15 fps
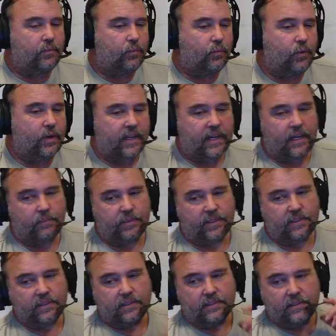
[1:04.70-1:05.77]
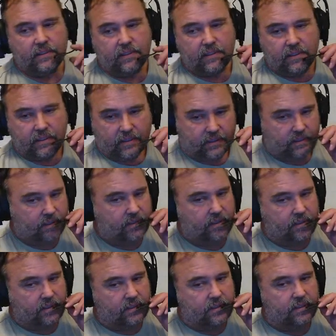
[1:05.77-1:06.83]
what happened.
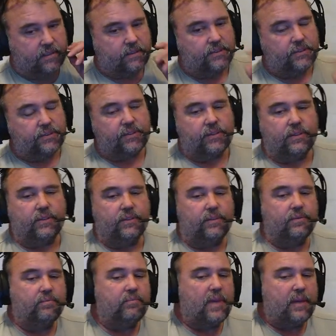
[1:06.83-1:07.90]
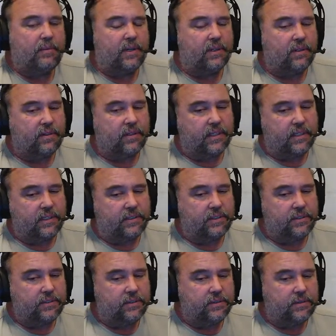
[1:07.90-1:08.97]
So maybe I'll look
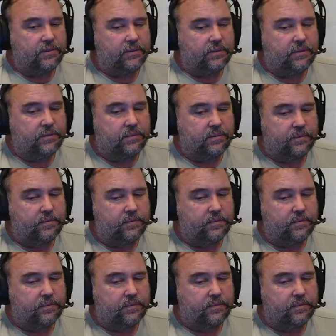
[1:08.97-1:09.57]
into